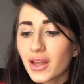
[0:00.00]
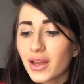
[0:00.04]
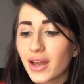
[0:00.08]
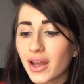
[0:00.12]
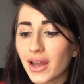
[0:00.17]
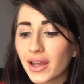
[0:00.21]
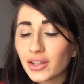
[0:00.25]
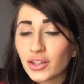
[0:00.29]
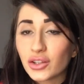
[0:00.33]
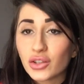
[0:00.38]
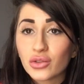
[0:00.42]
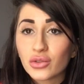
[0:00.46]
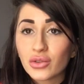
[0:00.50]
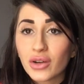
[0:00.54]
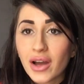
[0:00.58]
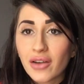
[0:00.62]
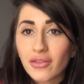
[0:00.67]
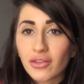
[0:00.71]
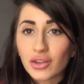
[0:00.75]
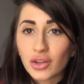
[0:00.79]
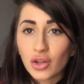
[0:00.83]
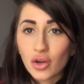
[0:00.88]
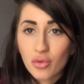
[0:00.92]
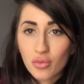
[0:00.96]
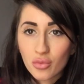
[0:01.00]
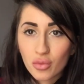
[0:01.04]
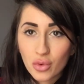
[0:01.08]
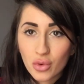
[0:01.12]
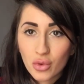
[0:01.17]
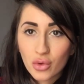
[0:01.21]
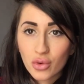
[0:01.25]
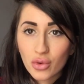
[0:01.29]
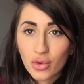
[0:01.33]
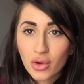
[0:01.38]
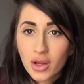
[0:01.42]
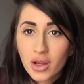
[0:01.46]
and you'll have a lot
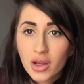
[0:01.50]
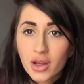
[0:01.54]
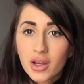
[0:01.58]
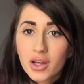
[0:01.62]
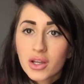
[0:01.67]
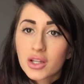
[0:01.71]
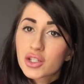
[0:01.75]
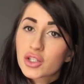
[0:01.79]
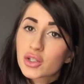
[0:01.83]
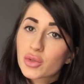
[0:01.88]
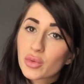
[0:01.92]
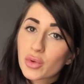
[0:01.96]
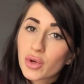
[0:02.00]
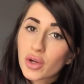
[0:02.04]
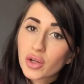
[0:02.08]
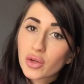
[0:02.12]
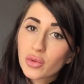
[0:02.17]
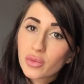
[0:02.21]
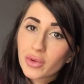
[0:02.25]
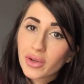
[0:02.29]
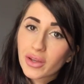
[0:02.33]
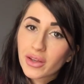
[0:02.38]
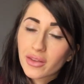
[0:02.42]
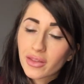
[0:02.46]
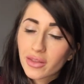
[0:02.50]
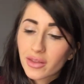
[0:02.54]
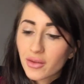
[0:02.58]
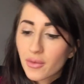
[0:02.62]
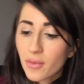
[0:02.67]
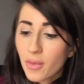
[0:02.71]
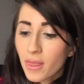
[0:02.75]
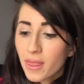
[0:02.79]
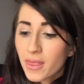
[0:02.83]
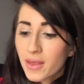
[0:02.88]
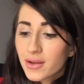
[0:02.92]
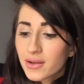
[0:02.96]
more to work with.
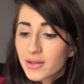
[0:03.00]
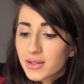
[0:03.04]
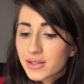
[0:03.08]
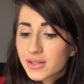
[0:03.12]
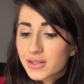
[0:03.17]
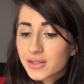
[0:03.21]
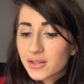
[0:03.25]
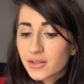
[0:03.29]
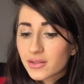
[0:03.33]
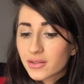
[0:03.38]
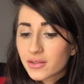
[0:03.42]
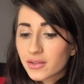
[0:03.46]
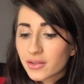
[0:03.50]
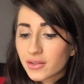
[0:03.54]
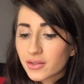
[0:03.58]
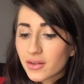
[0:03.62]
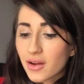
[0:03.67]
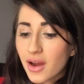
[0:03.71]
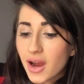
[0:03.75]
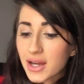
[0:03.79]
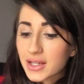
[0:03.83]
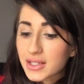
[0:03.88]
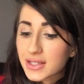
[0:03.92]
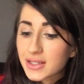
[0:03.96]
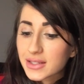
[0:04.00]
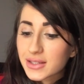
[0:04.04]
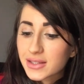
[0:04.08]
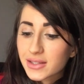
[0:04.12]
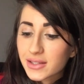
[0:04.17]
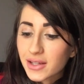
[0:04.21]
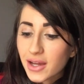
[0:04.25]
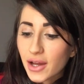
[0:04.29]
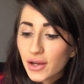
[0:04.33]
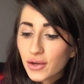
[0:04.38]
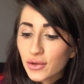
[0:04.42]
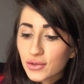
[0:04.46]
So I did
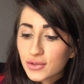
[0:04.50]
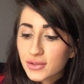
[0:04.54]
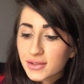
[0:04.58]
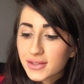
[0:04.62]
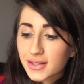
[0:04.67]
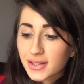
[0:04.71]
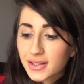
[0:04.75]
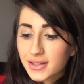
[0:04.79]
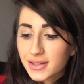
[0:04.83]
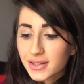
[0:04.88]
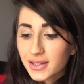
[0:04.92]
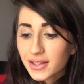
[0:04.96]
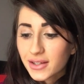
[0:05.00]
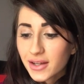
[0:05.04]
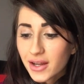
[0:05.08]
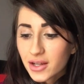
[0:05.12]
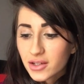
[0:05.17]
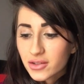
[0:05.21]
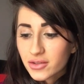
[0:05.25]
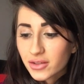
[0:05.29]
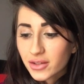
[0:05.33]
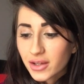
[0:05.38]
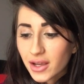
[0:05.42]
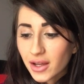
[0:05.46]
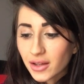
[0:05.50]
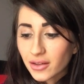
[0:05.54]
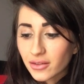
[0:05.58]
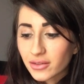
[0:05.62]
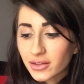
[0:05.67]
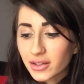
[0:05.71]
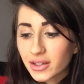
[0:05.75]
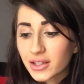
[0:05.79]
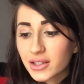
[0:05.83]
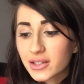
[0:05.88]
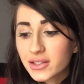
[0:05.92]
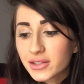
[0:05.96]
start on 1600
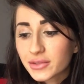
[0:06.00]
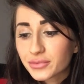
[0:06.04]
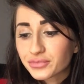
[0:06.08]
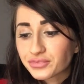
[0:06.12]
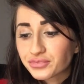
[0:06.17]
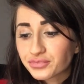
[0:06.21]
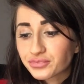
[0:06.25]
calories.